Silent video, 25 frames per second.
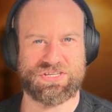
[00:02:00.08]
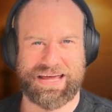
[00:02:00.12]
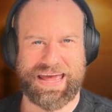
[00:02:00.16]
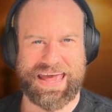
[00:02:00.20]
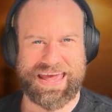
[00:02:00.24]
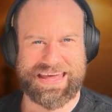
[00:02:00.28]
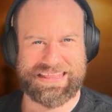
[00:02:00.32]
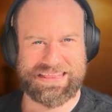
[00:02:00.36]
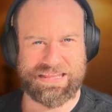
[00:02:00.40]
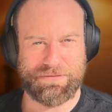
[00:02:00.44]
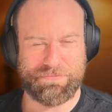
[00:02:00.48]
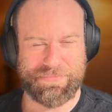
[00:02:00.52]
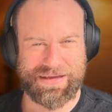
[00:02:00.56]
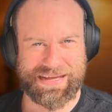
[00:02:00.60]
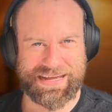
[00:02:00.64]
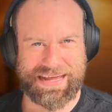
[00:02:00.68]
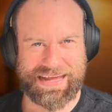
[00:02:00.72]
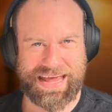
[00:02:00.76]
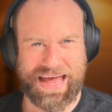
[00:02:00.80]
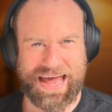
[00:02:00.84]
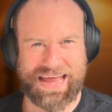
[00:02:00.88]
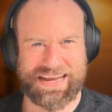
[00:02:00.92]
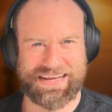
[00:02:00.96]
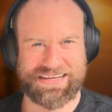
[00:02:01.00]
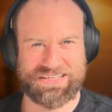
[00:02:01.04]
and the
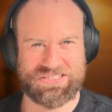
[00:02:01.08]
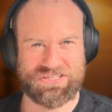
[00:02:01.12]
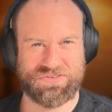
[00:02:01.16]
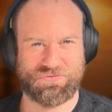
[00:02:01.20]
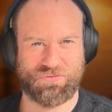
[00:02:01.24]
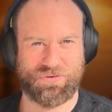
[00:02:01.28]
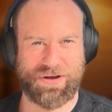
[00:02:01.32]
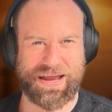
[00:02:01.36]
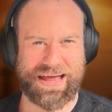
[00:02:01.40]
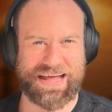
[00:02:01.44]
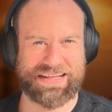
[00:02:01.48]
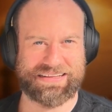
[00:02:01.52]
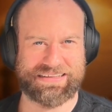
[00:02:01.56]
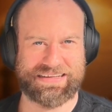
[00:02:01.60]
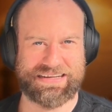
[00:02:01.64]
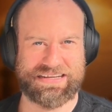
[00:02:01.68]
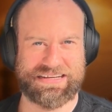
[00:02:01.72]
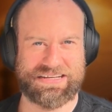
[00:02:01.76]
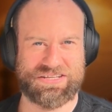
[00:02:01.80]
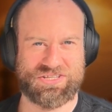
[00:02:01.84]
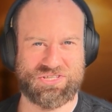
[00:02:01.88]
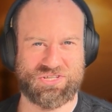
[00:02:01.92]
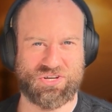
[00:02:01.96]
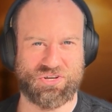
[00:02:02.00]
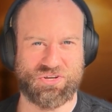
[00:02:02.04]
mechanics of
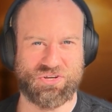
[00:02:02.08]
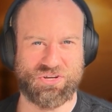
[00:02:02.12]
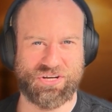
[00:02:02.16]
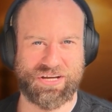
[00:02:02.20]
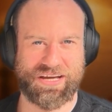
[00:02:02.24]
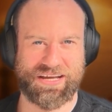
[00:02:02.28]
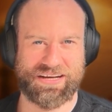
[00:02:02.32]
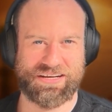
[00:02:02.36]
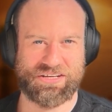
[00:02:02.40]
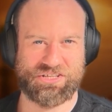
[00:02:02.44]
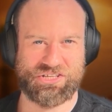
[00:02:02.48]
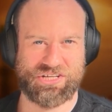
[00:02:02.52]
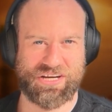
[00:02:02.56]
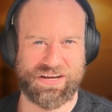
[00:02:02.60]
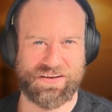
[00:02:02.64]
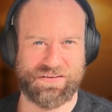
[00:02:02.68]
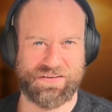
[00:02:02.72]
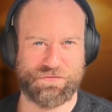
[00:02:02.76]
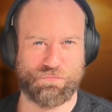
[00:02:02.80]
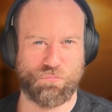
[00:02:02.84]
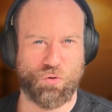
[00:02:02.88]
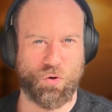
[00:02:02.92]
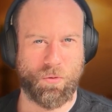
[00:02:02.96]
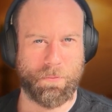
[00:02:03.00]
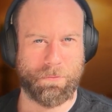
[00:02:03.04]
reality so you can
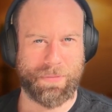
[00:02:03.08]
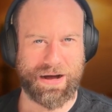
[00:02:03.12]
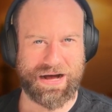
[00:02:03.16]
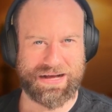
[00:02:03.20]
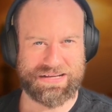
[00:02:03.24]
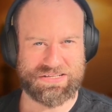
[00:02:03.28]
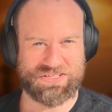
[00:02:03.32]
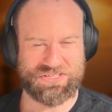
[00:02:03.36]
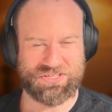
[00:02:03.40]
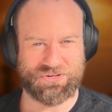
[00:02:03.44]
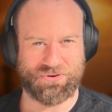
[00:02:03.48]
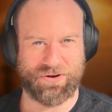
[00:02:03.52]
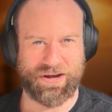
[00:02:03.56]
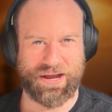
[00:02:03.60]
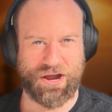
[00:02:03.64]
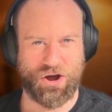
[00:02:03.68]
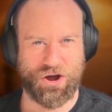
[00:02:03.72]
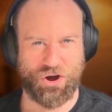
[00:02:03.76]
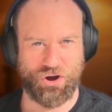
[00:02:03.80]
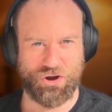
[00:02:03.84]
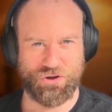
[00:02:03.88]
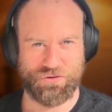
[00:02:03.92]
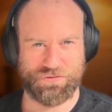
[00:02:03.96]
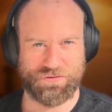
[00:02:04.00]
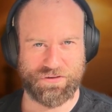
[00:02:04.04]
achieve more mastery
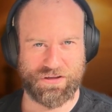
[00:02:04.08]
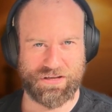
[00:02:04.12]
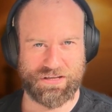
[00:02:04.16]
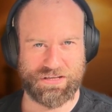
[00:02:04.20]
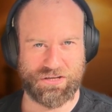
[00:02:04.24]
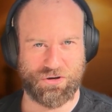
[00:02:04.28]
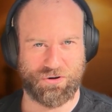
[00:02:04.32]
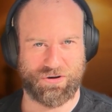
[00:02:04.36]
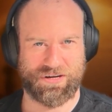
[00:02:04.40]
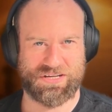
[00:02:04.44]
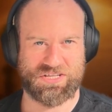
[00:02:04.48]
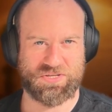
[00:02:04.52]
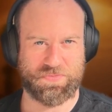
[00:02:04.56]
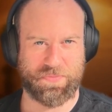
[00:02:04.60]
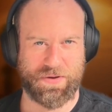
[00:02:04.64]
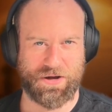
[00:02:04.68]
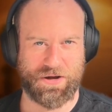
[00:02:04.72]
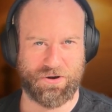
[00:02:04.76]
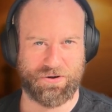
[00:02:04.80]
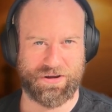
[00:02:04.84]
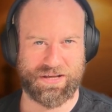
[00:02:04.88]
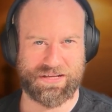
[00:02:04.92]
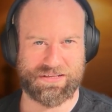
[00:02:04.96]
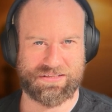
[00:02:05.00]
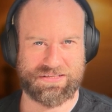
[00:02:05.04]
over your
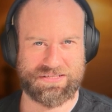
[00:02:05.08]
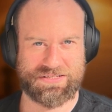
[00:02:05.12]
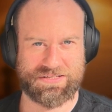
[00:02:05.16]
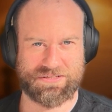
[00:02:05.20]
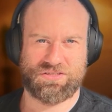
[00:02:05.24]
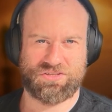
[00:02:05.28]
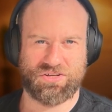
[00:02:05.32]
experience.